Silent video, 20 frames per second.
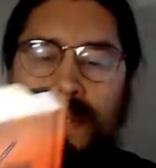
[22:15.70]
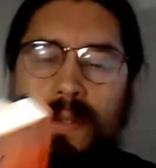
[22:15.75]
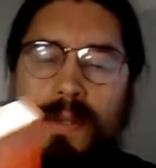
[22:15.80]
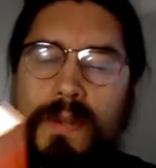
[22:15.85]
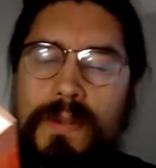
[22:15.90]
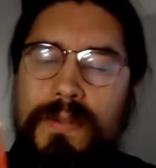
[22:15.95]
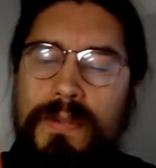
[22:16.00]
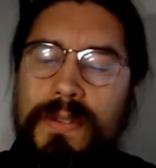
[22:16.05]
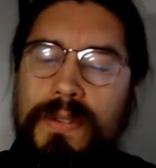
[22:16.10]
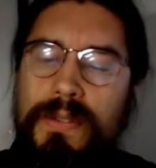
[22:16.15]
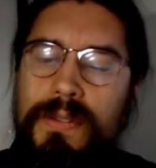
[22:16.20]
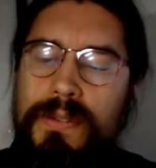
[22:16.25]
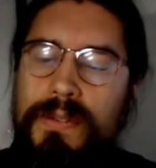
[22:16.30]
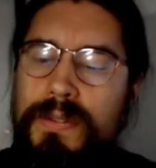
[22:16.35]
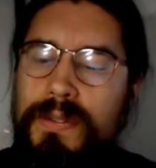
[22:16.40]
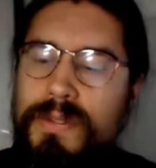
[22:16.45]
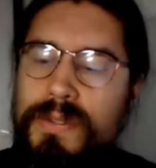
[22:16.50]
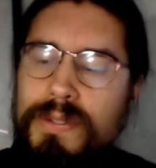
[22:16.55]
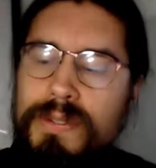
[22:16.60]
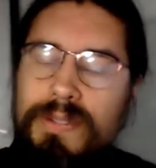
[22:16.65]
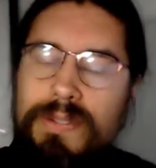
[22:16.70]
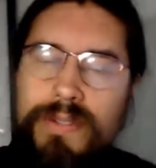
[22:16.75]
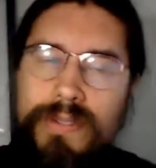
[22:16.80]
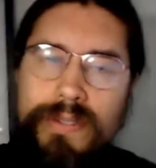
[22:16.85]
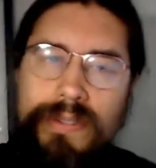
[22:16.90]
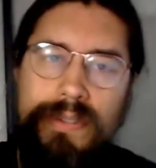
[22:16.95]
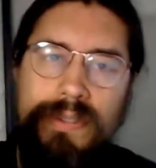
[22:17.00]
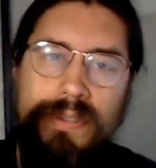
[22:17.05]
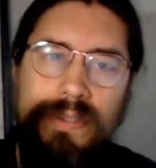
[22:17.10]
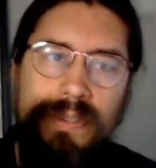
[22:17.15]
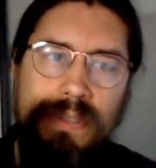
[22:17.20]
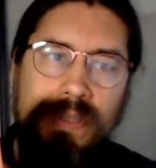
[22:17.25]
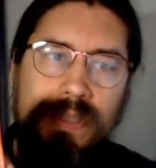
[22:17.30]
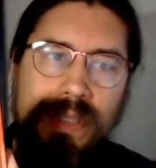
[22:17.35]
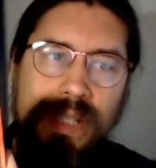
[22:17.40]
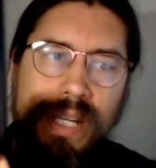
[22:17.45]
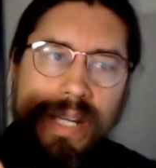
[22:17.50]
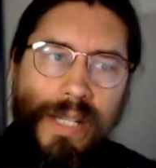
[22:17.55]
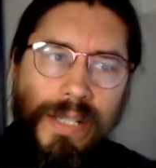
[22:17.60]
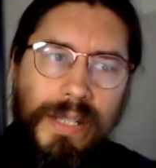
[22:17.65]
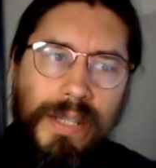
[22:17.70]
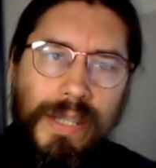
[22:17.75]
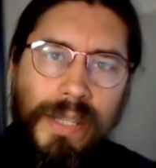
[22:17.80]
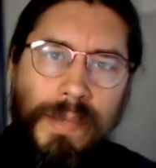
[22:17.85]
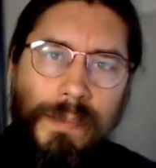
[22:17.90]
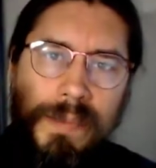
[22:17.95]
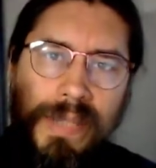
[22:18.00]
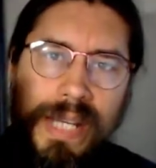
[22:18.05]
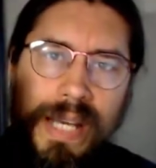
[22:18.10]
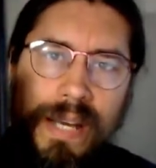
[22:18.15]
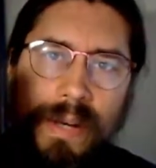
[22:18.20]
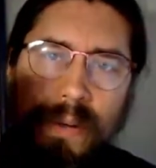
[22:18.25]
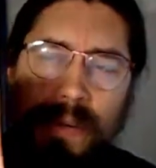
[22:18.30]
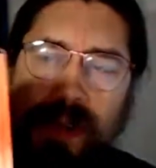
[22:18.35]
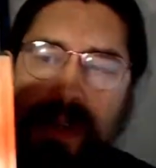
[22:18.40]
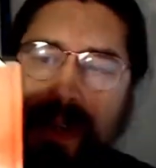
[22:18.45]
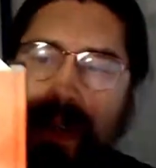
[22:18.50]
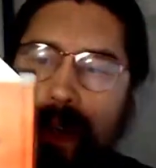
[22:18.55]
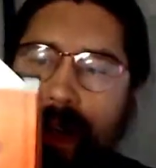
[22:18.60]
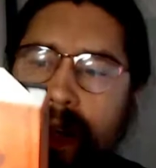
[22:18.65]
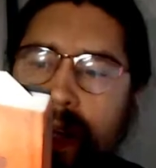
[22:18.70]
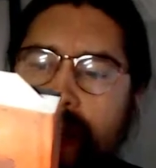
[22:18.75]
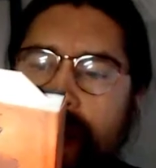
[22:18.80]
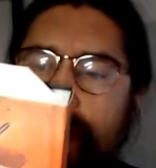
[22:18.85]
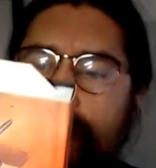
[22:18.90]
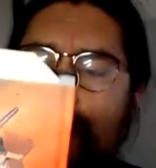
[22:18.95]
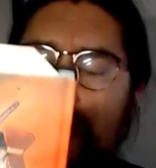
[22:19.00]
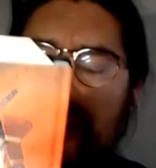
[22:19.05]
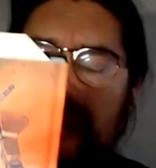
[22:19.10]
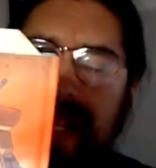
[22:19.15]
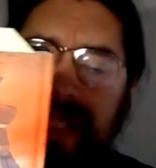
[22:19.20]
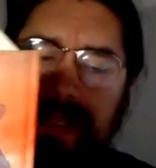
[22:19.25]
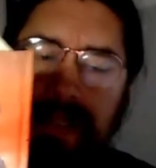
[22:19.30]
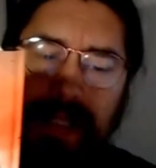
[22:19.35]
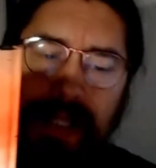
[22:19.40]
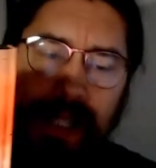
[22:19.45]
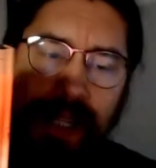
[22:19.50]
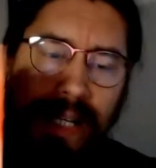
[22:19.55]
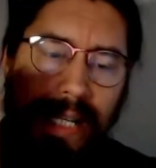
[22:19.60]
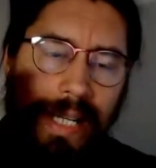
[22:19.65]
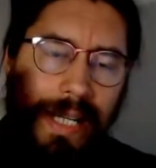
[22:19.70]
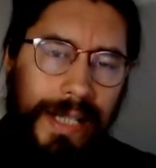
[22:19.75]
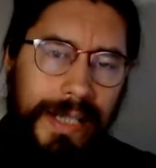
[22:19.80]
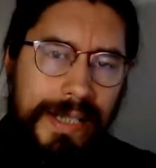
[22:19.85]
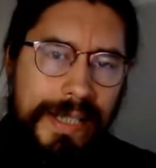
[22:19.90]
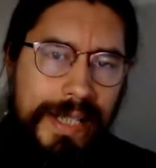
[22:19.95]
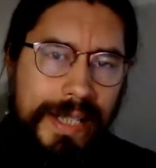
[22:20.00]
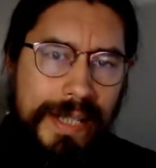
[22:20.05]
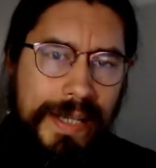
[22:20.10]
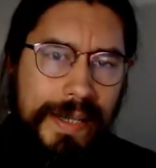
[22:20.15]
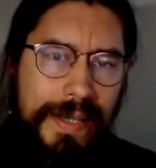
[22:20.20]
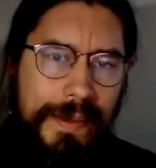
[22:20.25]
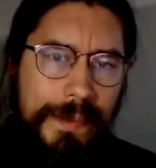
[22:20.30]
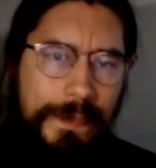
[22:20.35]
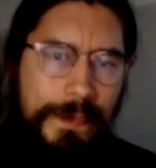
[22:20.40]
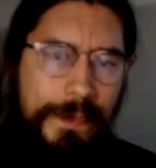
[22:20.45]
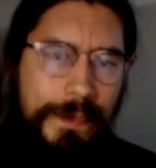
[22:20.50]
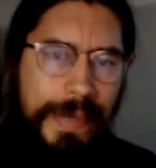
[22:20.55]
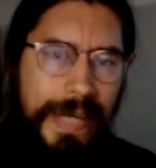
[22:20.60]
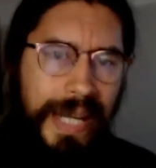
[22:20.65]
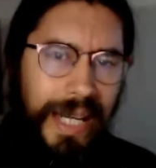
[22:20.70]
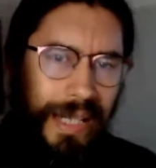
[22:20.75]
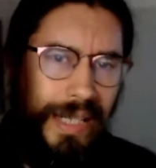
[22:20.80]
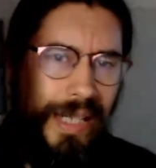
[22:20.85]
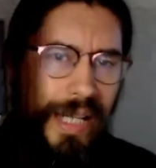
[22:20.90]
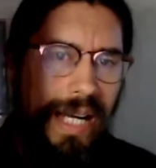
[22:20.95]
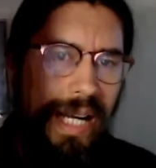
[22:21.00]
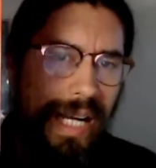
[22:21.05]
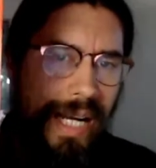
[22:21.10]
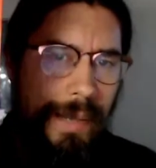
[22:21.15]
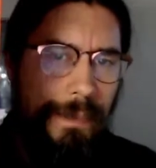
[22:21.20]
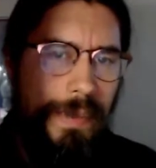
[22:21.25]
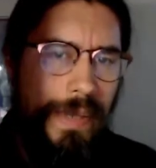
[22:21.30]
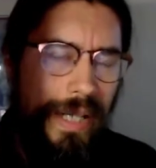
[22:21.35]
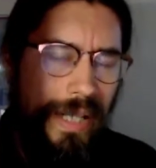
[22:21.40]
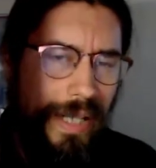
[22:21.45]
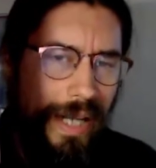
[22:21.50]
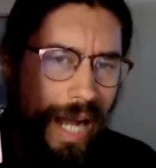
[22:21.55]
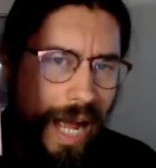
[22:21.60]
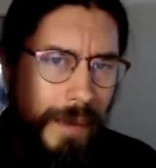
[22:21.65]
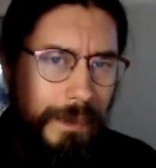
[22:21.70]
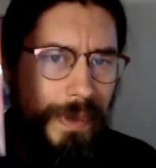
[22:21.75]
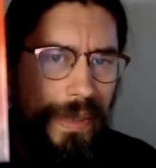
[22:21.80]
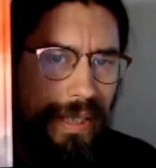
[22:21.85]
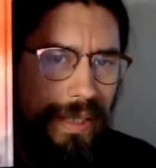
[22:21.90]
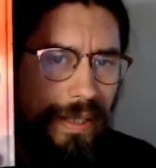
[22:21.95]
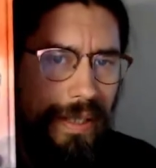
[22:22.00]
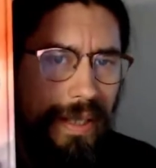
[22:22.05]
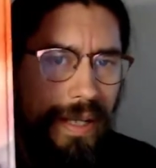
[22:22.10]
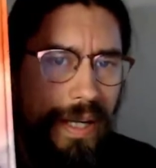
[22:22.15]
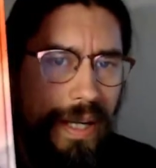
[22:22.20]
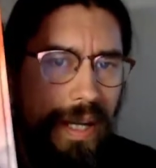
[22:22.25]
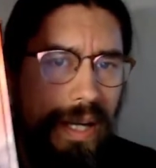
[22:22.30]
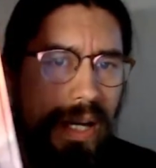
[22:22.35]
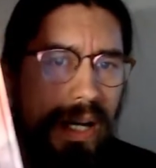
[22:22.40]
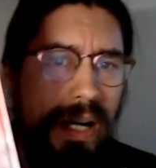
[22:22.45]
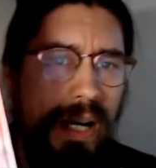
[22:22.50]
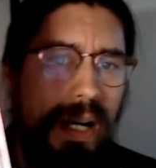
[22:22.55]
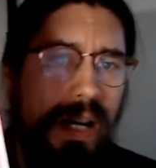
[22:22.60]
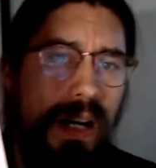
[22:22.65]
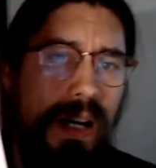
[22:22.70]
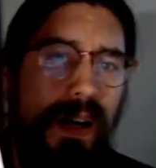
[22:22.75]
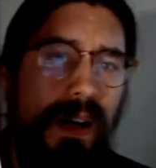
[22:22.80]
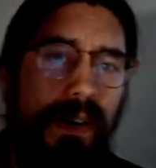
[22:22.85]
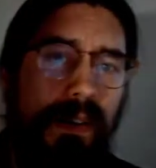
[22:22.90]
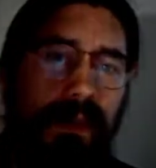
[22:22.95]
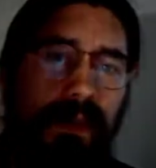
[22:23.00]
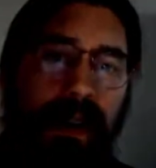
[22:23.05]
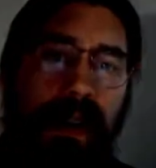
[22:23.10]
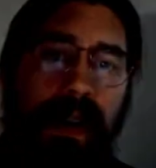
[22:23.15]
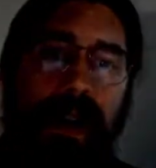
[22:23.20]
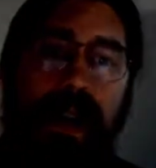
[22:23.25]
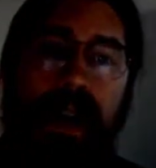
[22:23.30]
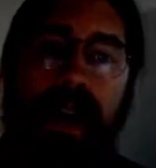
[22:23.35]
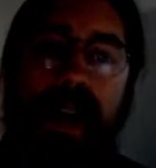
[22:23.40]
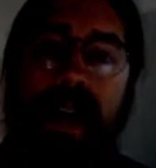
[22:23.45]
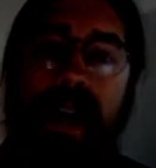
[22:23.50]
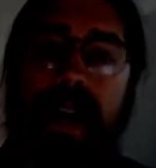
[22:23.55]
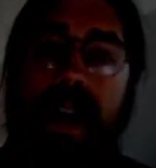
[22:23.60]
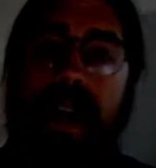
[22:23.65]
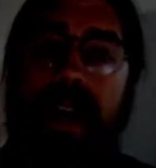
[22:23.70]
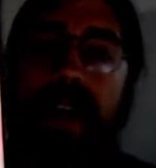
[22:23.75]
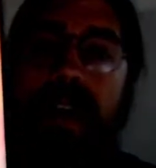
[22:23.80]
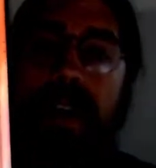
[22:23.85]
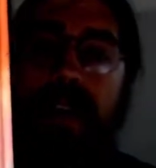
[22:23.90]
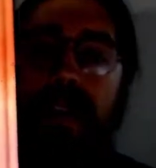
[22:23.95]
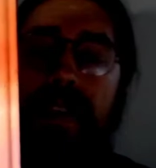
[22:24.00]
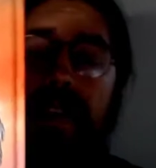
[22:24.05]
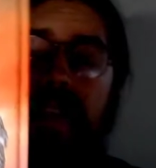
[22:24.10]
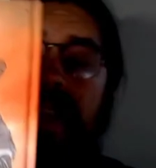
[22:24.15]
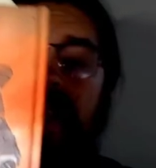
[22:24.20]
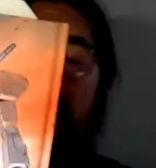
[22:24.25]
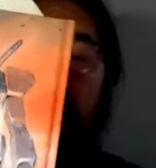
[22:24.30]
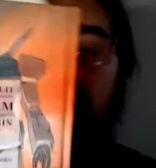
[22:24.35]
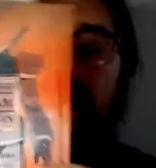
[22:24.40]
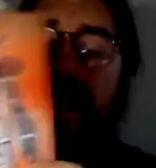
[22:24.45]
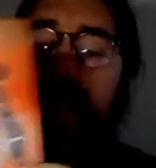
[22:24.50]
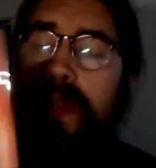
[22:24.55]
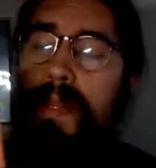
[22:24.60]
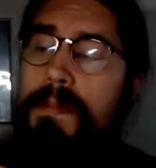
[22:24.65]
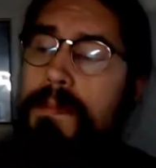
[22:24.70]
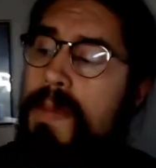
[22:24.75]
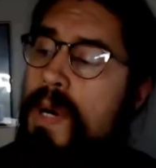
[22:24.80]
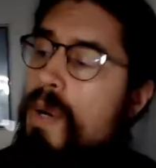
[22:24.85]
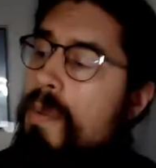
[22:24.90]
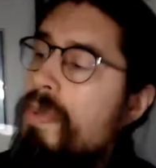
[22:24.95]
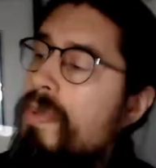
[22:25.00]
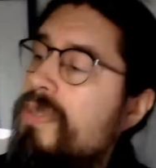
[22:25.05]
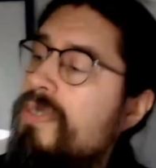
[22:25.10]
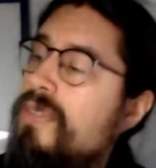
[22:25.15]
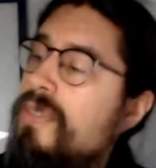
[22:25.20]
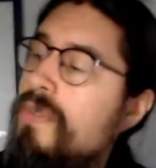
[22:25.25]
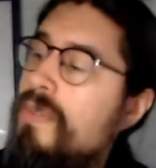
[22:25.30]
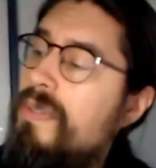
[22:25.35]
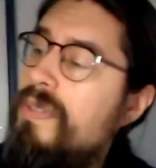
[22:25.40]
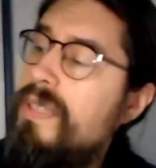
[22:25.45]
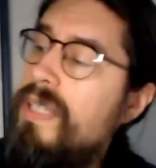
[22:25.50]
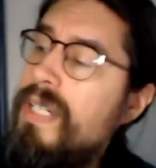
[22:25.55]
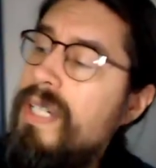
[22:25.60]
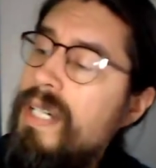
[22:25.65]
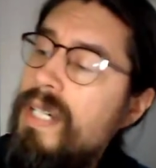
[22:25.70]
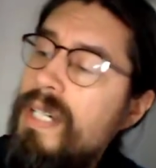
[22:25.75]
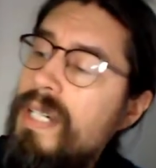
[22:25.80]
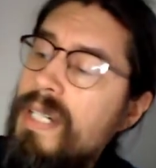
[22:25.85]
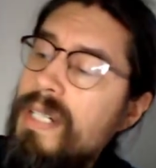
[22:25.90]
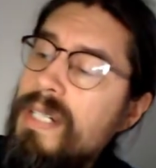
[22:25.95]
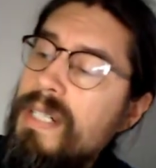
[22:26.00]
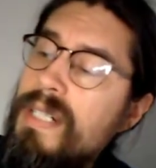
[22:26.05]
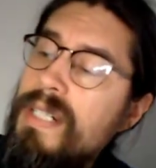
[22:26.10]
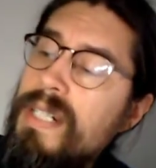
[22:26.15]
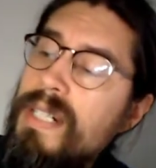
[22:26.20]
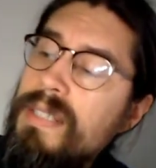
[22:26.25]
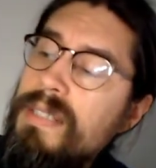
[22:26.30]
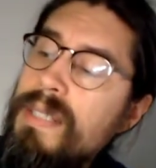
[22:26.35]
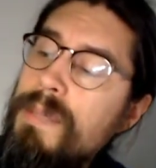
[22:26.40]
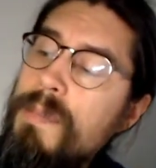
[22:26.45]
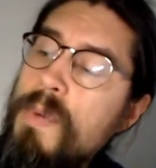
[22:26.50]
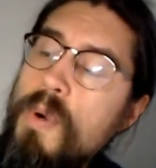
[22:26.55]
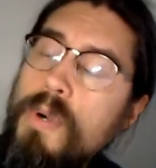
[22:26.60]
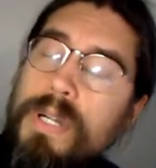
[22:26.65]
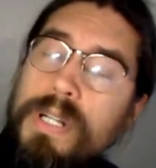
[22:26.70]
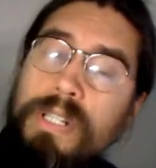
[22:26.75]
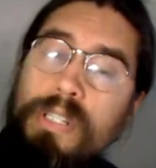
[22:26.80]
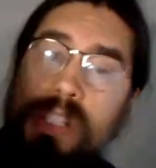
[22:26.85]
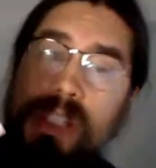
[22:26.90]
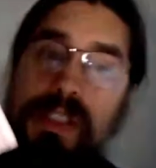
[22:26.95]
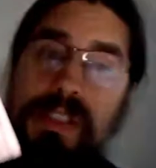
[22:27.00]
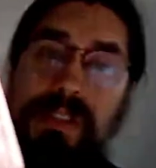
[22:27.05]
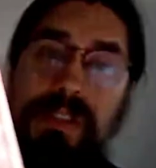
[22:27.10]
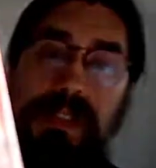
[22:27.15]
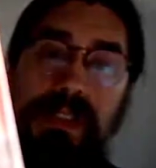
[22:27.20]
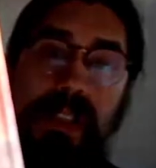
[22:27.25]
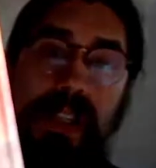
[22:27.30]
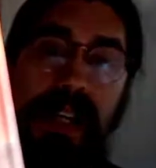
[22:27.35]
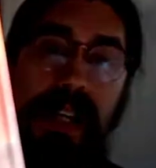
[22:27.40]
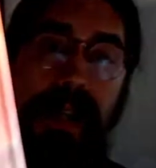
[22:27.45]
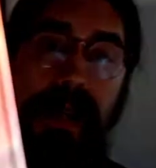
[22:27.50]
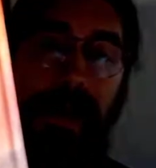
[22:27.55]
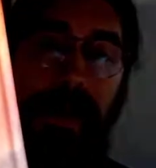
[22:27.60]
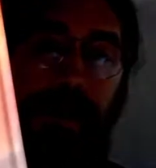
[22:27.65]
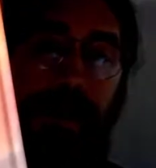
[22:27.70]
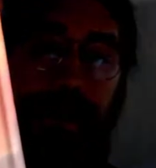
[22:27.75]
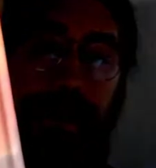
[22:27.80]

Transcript: over ten of them now. But uh, pick up a copy of the the mobile suit uh, Gundam Origins uh,